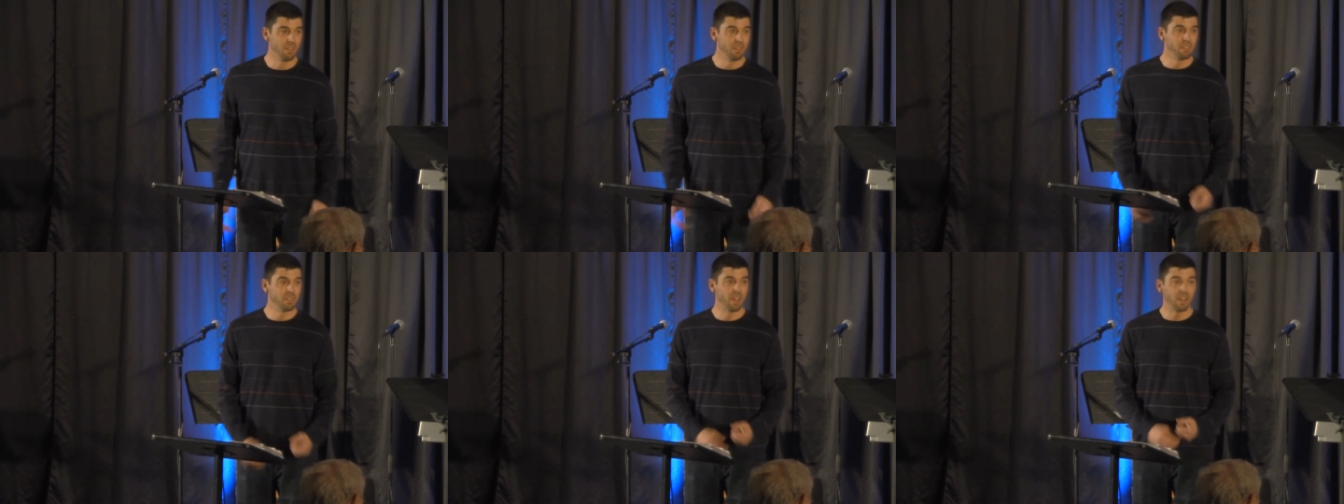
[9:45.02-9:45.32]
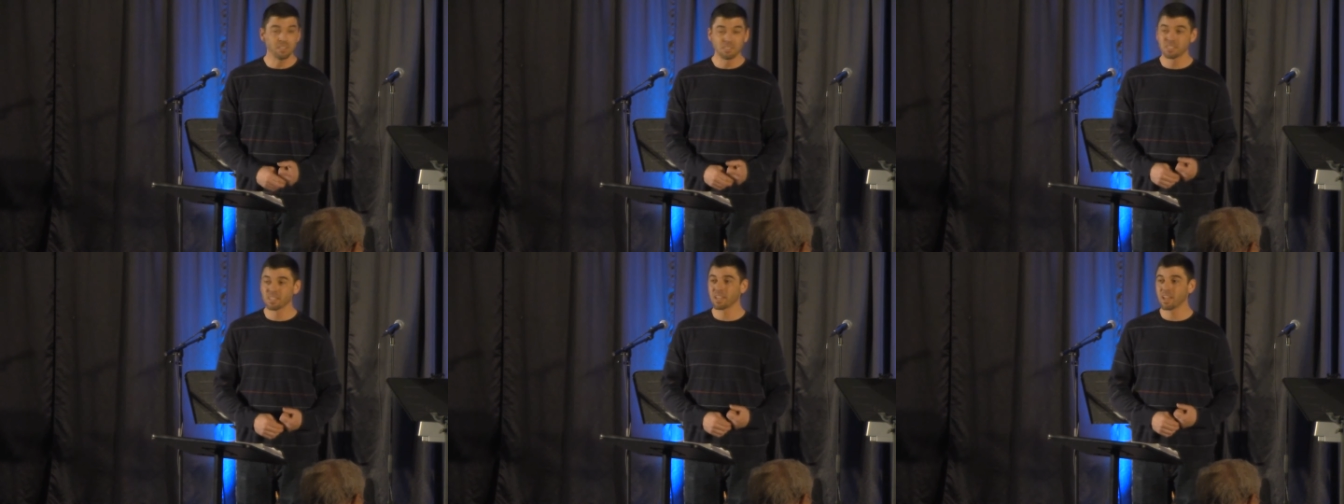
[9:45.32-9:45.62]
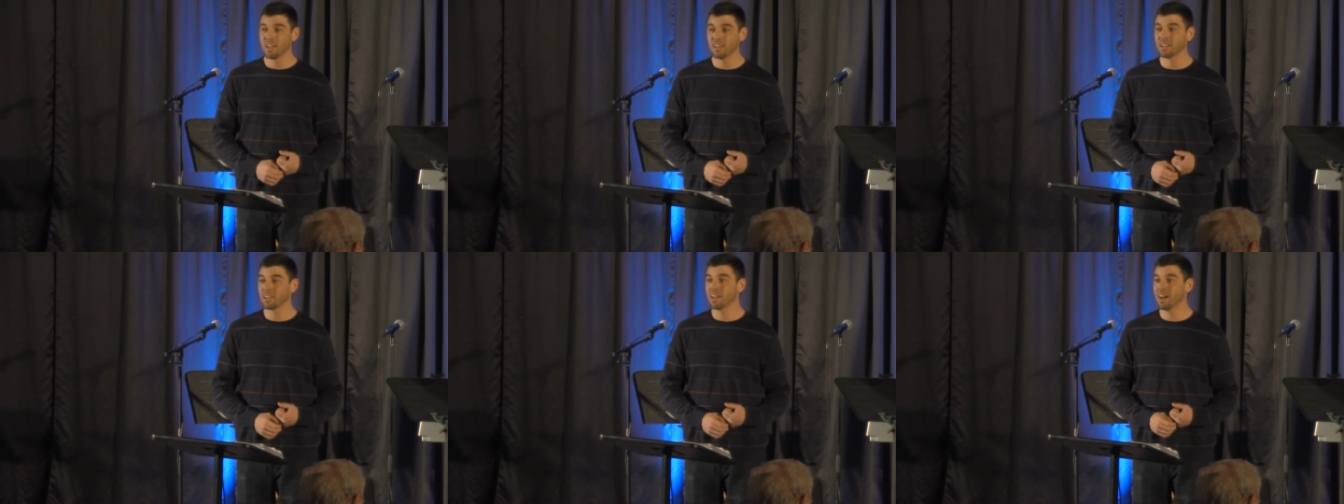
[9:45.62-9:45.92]
That's the
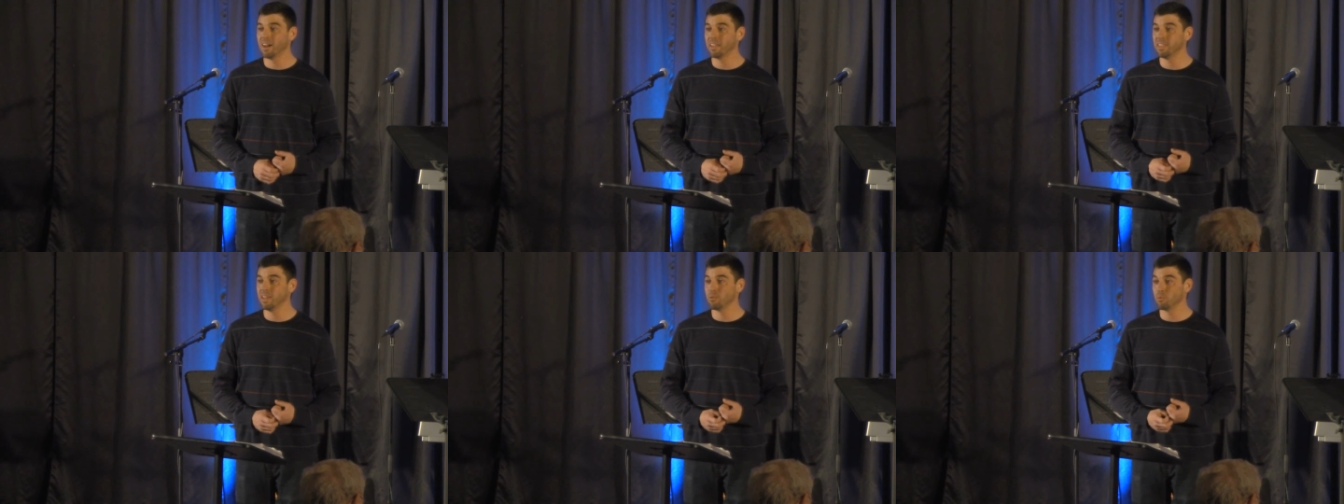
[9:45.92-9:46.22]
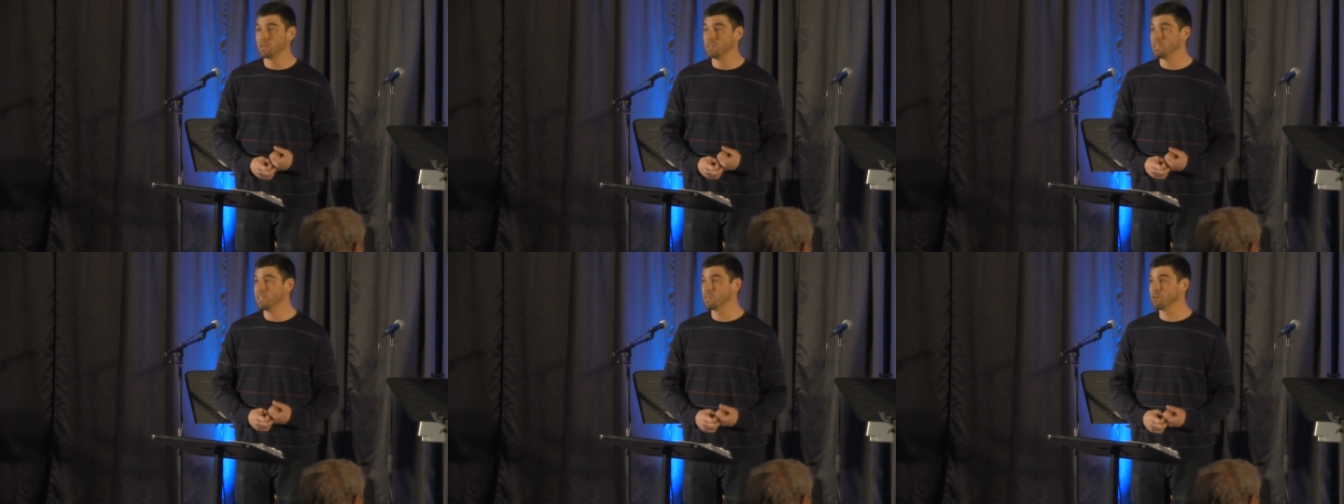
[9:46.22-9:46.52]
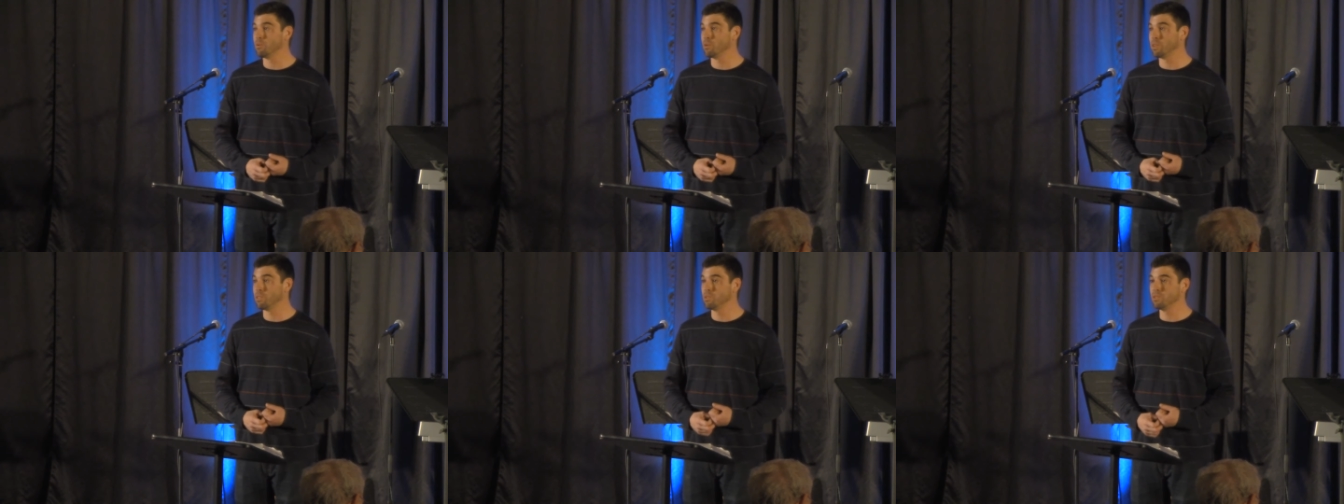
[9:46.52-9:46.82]
kind of God that we deal
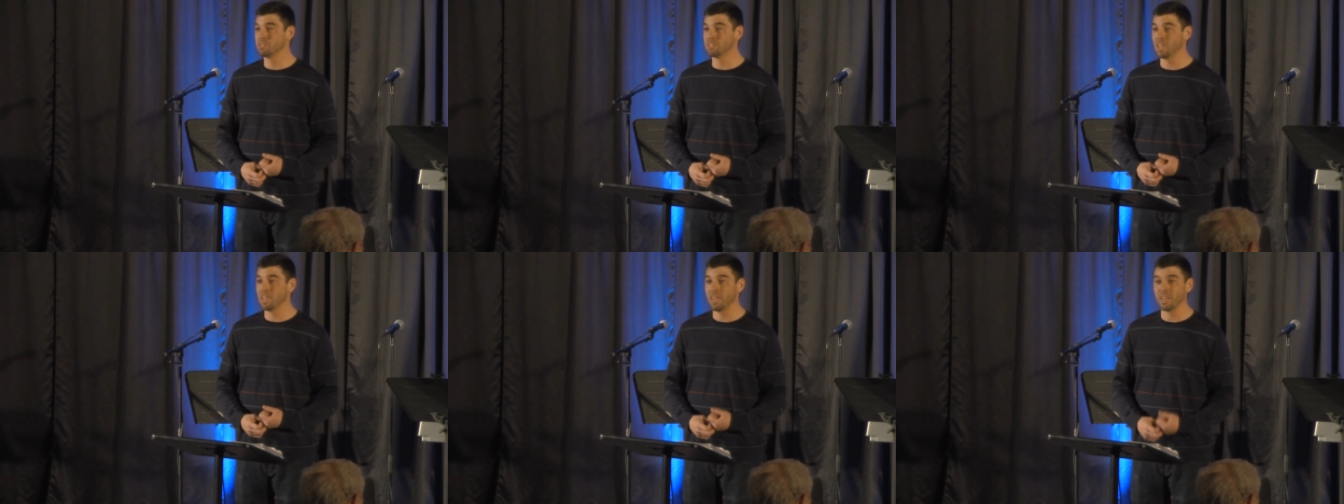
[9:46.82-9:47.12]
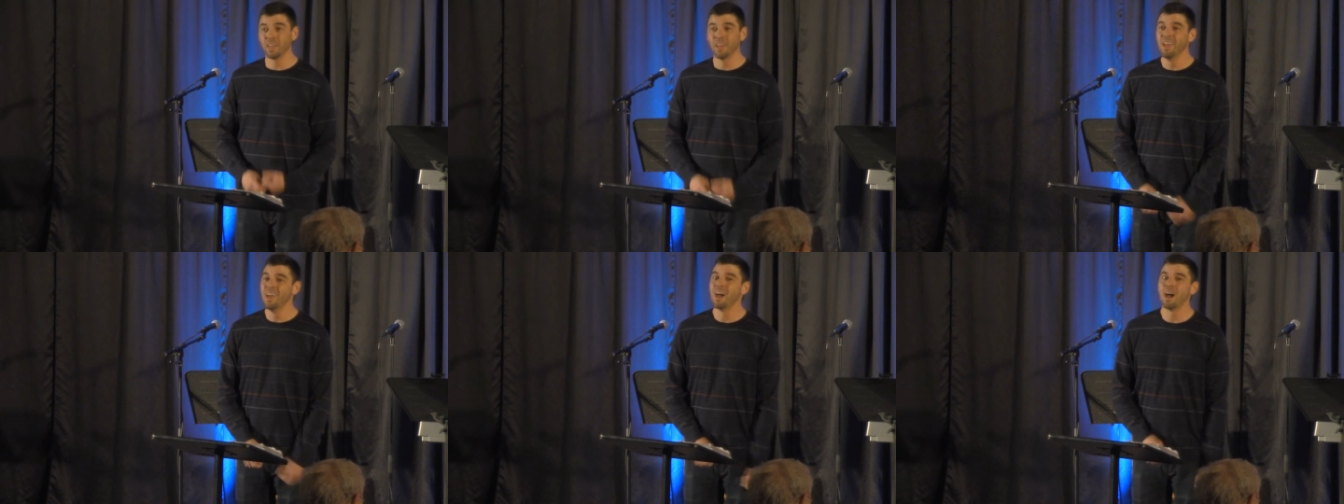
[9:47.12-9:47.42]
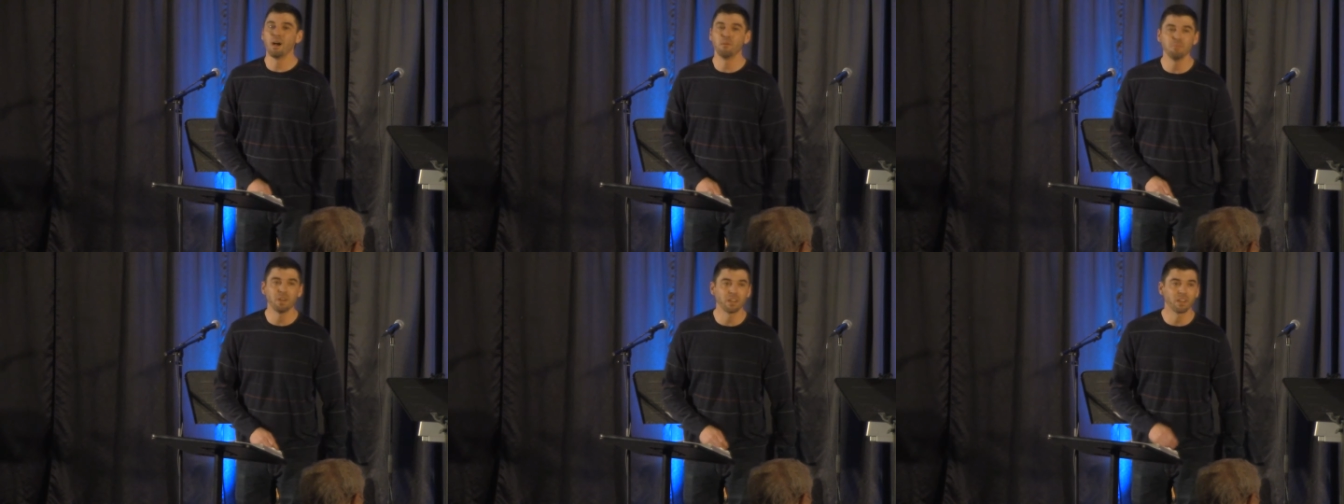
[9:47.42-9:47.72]
with who's saying,
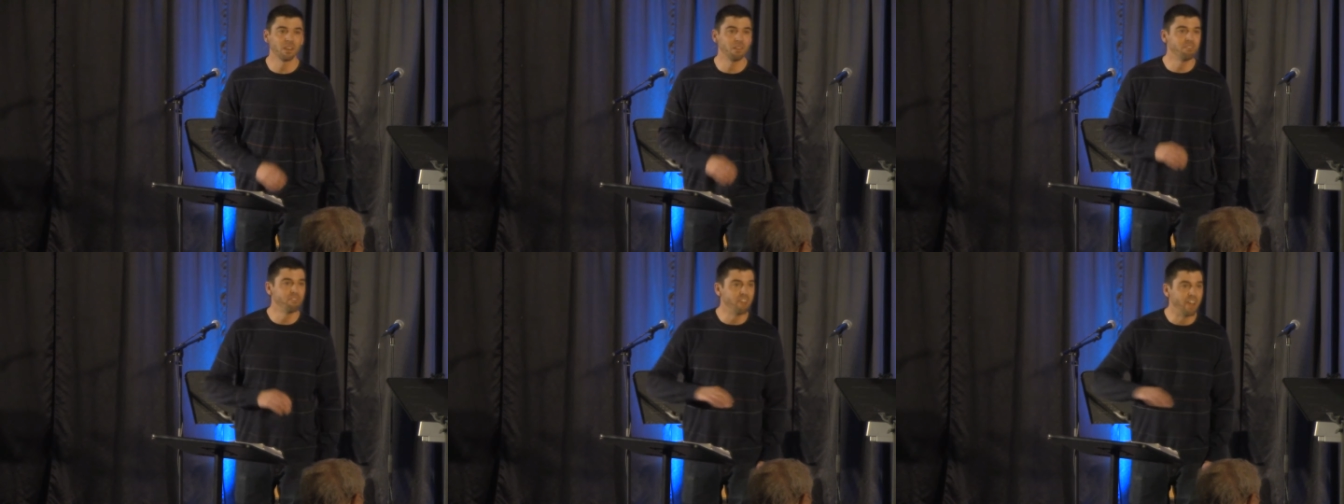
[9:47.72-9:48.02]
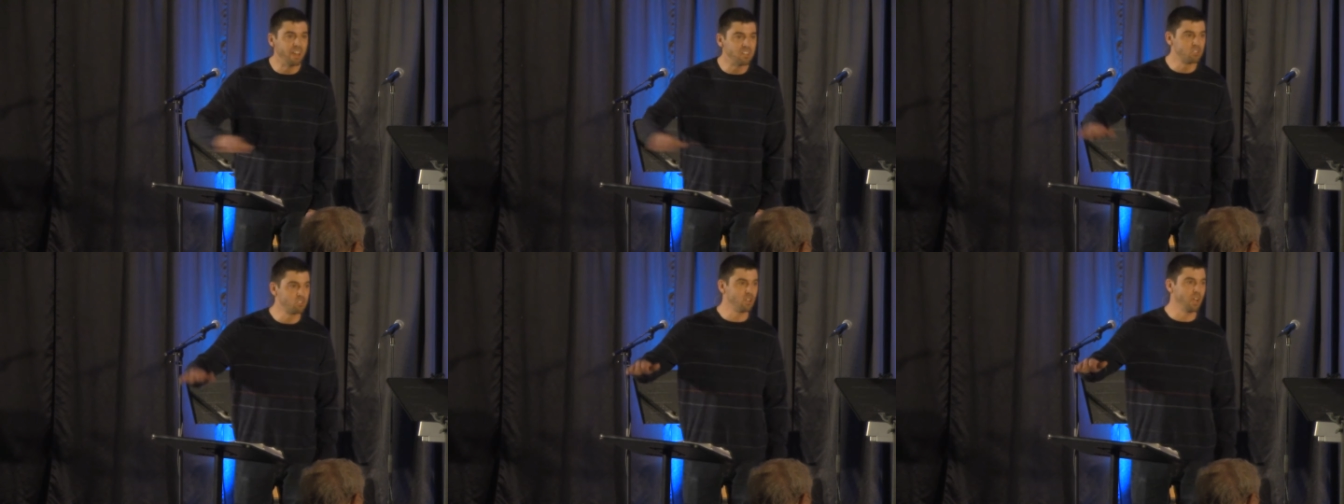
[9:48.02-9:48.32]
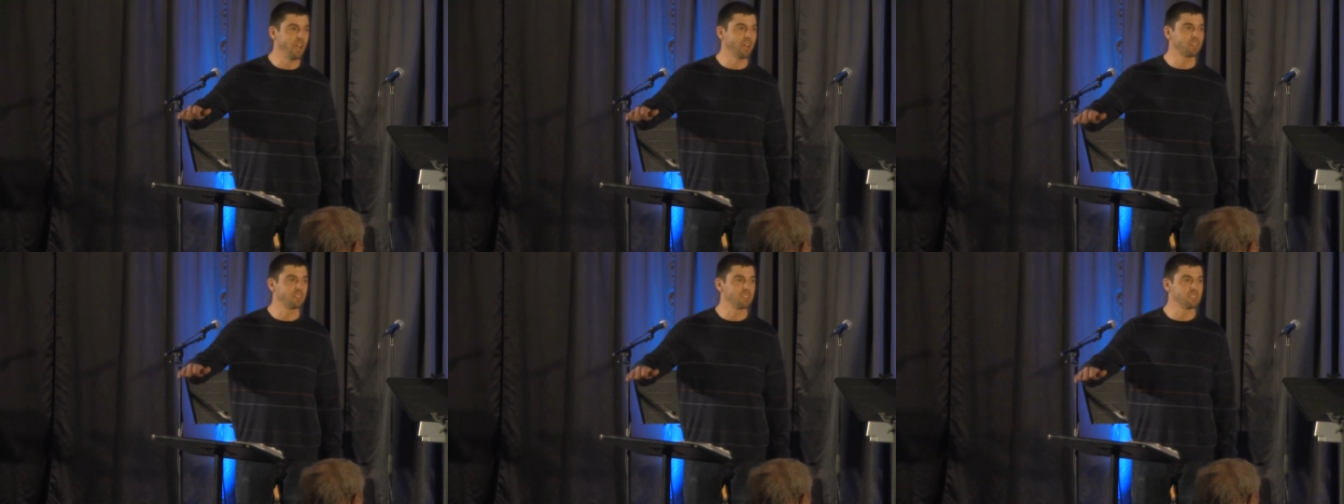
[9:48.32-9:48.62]
I'm not going to fast
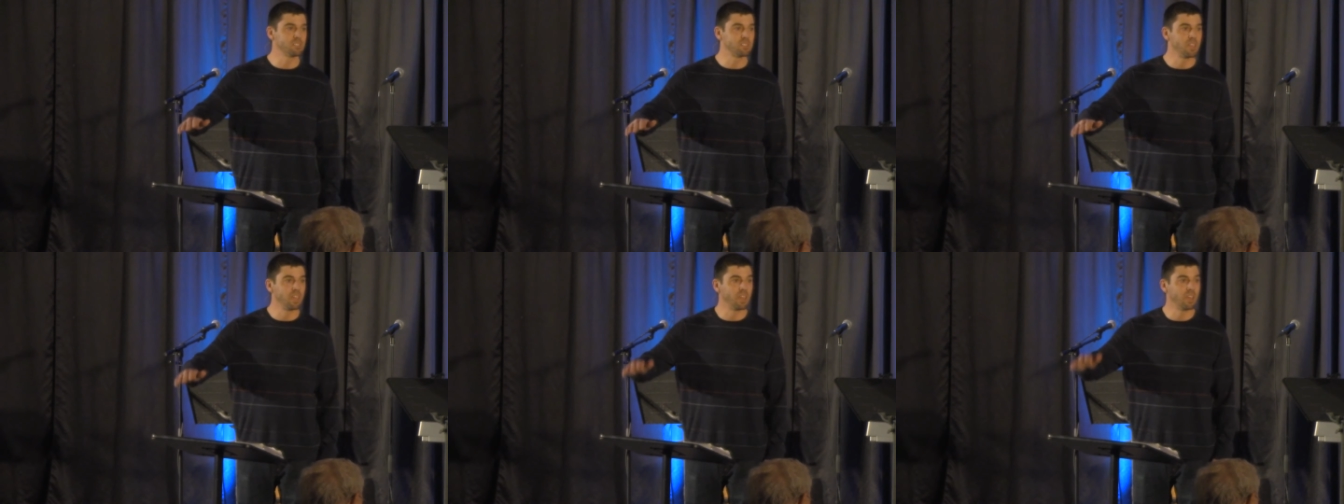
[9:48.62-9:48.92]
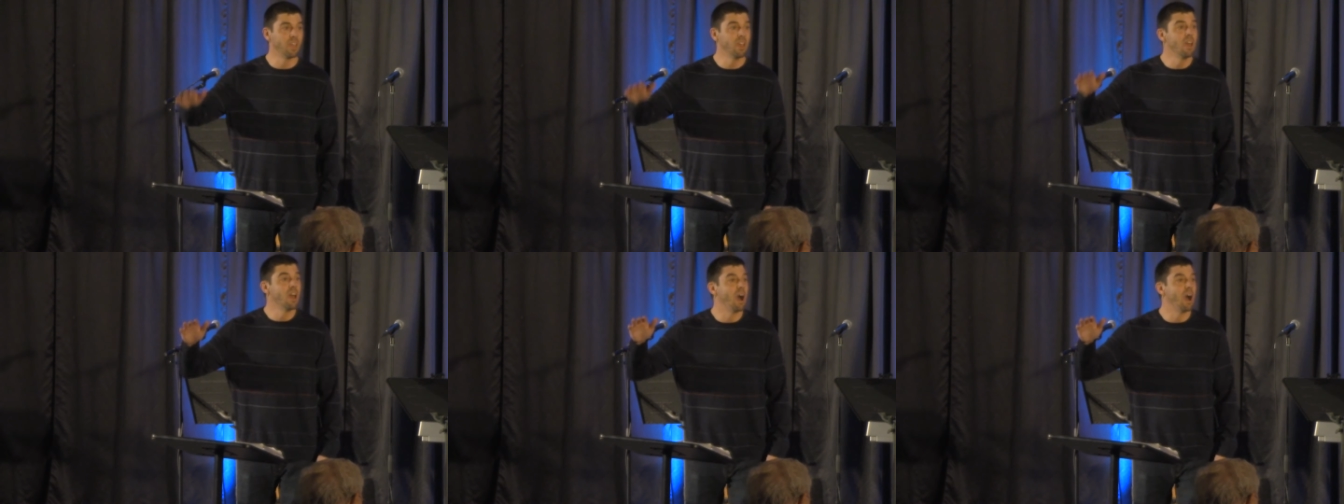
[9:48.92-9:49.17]
track this thing.